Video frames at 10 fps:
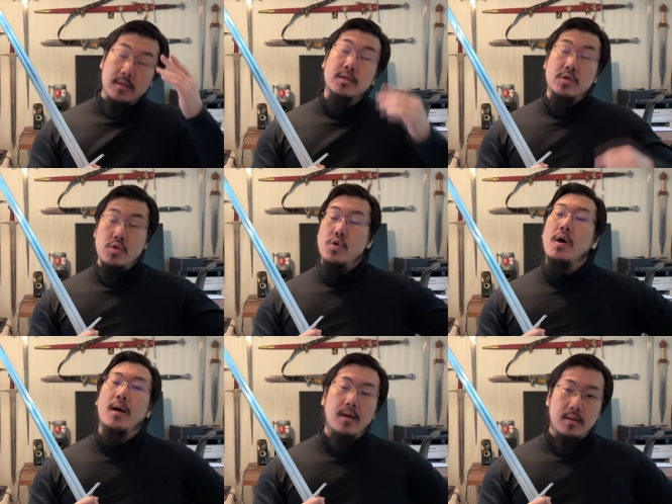to
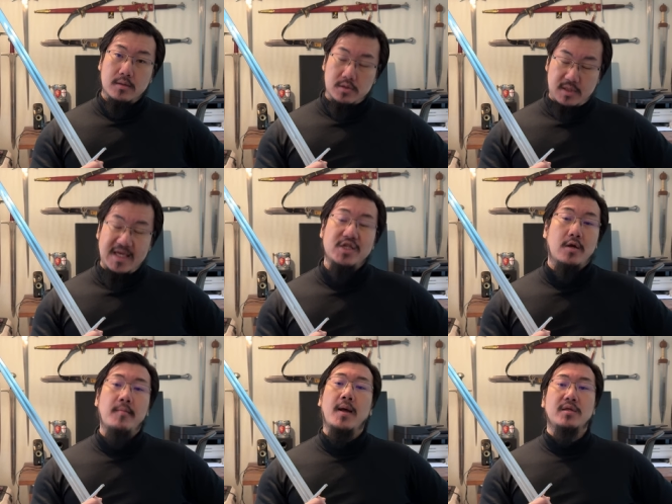teach
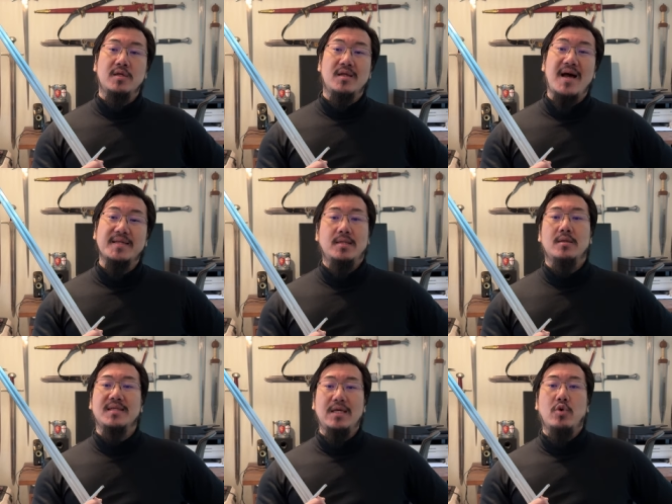him the last
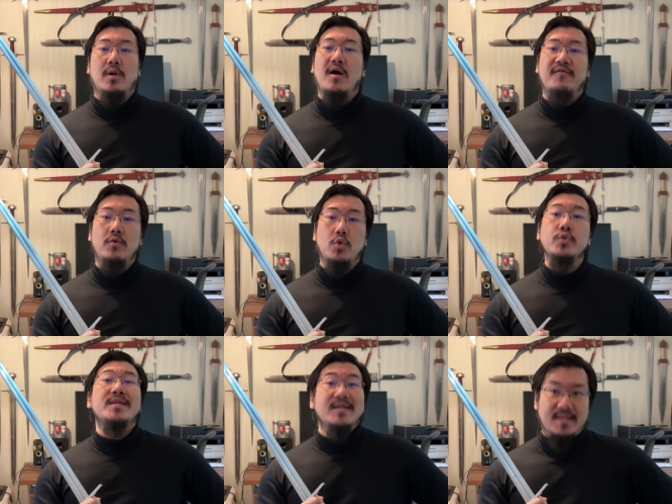secret of
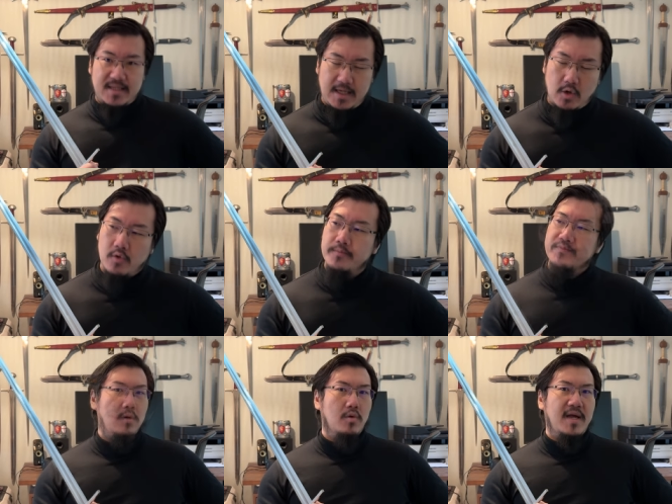Wootz Steel,
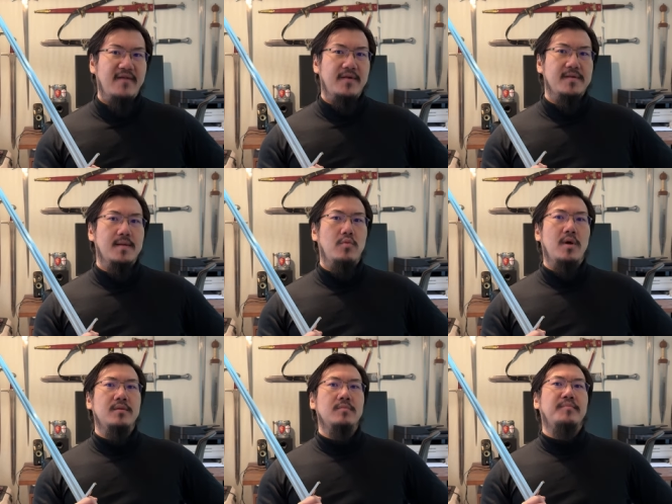or having
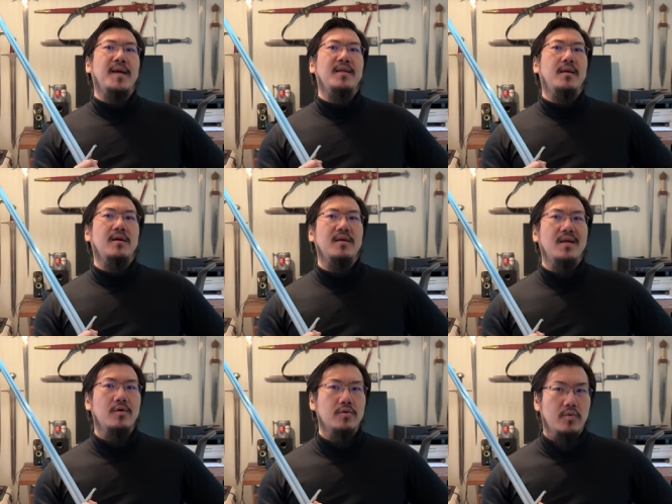someone penning an
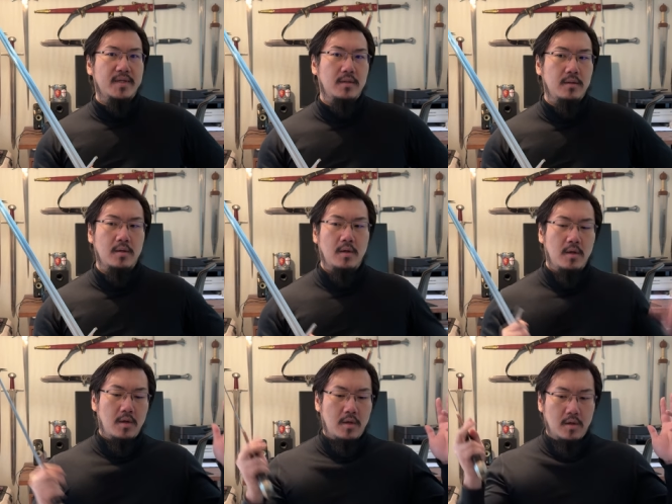ill-written
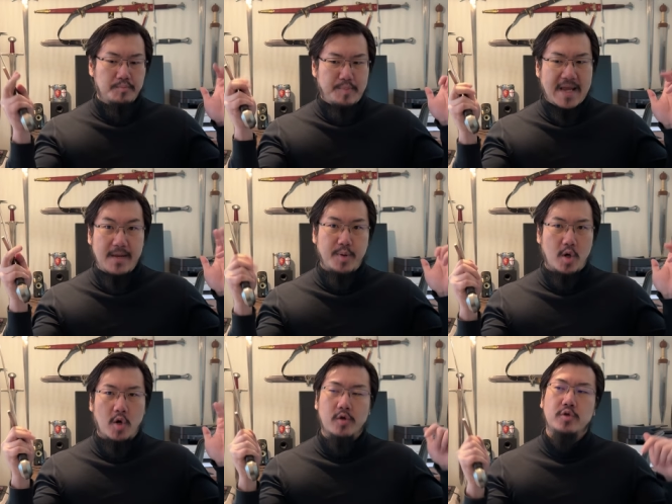
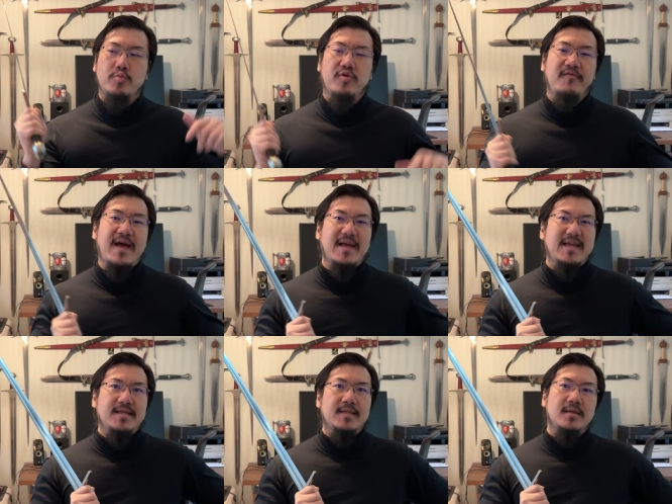paper to prove that
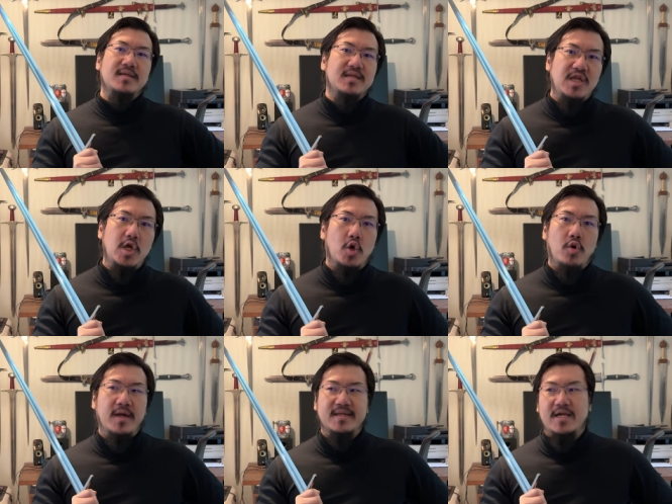his
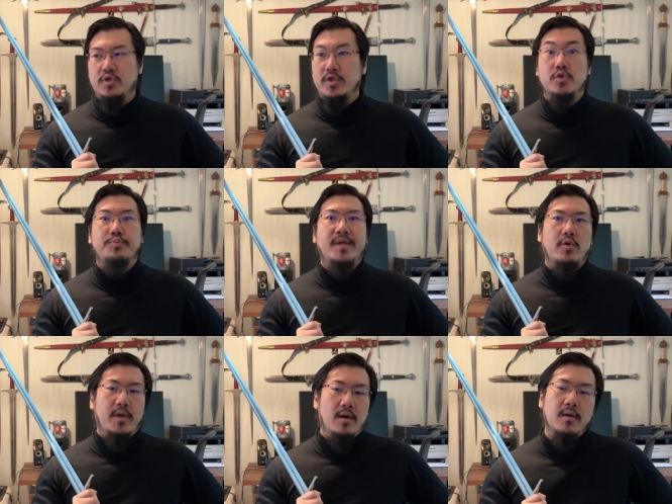steel is actually
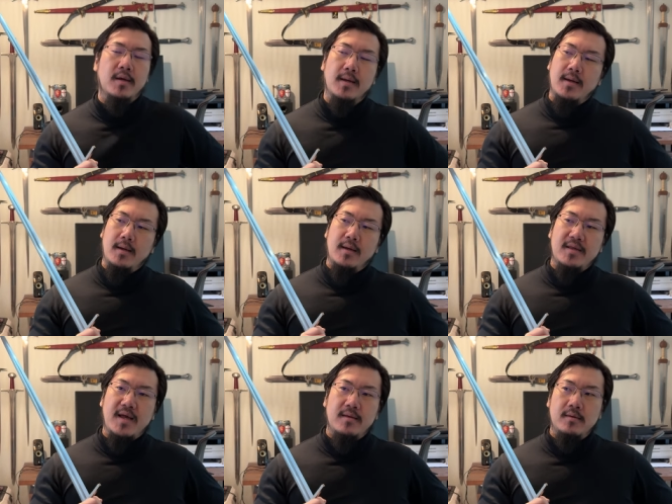superior
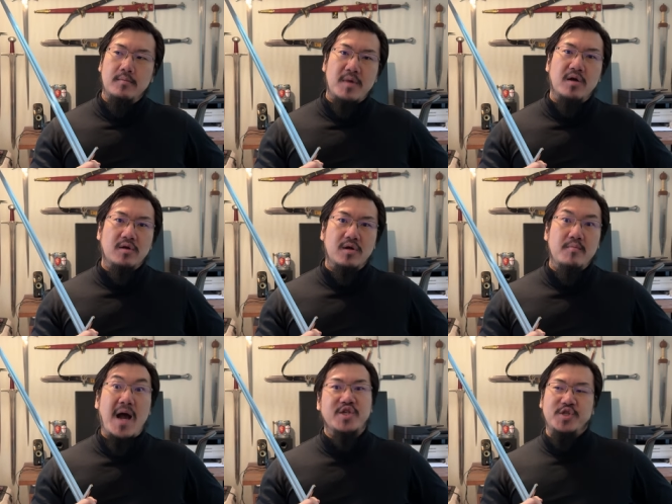than modern
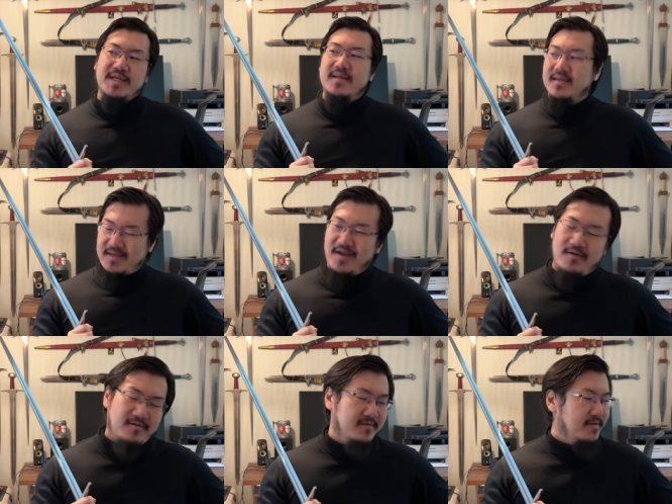homogeneous
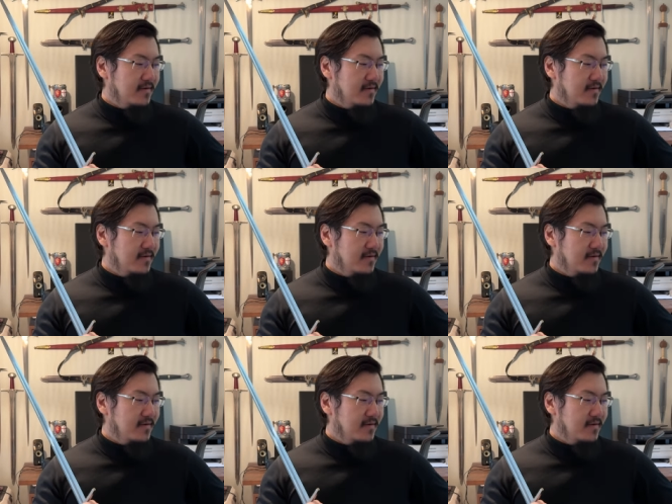steel,